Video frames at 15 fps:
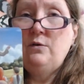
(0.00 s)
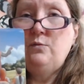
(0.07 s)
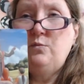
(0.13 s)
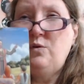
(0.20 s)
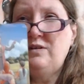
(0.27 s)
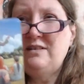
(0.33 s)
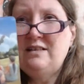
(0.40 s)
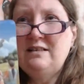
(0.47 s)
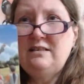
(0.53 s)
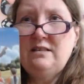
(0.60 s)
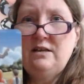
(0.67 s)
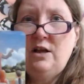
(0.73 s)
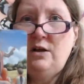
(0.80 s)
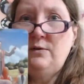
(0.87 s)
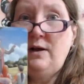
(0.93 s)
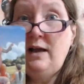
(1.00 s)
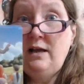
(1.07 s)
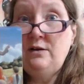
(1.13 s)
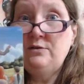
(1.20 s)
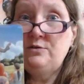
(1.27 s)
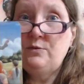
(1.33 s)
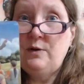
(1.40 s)
wanting to know
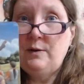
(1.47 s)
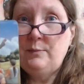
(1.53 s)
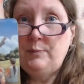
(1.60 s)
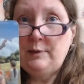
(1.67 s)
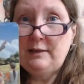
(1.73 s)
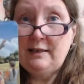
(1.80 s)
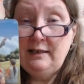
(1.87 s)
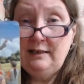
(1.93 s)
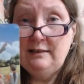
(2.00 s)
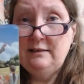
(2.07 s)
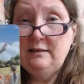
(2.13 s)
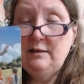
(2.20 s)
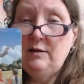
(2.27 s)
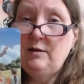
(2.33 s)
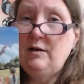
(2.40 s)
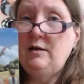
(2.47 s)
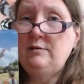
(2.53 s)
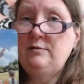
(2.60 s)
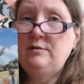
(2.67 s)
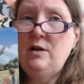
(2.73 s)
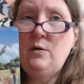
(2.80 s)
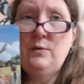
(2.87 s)
how do I begin
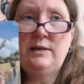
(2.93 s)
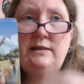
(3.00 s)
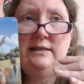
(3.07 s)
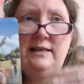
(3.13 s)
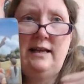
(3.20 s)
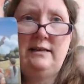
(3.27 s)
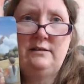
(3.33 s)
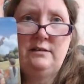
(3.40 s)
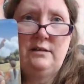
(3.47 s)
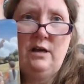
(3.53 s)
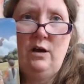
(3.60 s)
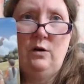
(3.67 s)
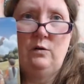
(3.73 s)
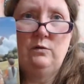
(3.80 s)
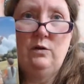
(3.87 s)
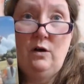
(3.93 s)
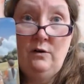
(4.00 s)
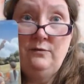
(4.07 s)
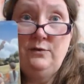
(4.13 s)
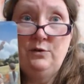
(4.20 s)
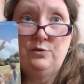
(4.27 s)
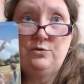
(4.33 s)
and knowing the end goal
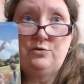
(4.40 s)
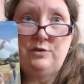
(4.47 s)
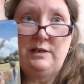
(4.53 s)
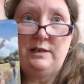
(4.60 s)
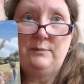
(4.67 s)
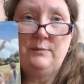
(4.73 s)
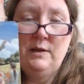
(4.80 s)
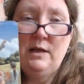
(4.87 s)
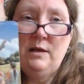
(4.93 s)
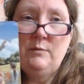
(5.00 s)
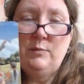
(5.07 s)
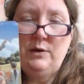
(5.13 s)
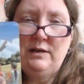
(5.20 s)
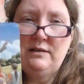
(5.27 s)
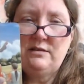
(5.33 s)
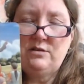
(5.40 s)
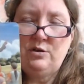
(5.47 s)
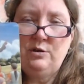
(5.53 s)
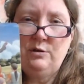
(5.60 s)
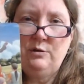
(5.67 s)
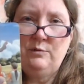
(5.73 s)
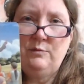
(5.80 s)
of your dream, but it's
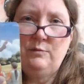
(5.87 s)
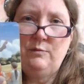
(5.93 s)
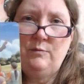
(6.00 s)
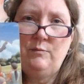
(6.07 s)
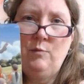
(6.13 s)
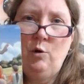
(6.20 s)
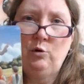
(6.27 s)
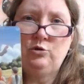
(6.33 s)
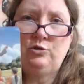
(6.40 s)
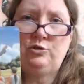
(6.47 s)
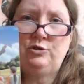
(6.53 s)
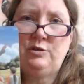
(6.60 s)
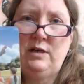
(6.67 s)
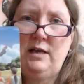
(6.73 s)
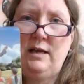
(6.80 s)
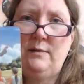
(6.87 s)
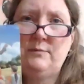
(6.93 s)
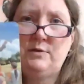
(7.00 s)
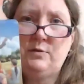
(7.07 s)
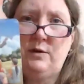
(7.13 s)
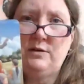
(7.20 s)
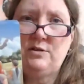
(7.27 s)
too much
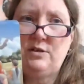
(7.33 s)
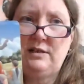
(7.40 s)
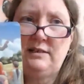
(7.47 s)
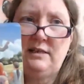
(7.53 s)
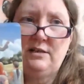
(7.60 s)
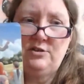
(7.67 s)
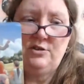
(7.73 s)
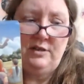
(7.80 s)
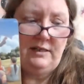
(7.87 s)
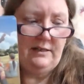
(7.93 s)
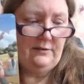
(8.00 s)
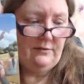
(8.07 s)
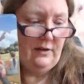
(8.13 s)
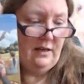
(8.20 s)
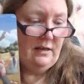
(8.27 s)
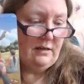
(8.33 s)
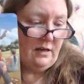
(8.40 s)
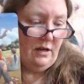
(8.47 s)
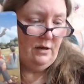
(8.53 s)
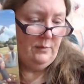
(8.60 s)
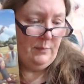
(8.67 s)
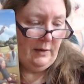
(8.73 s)
to actually achieve,
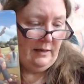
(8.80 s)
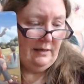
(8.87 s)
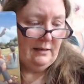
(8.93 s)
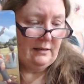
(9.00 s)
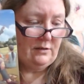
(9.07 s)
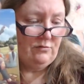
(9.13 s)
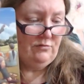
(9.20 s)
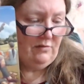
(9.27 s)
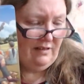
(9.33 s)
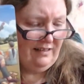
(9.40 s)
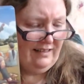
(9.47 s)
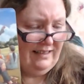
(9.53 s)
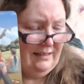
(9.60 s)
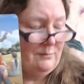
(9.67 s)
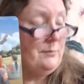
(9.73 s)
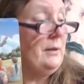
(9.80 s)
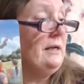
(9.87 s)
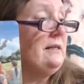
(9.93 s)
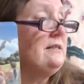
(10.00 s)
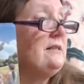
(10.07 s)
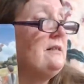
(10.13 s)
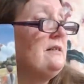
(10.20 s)
go right
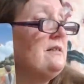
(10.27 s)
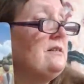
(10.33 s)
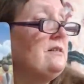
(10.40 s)
back to the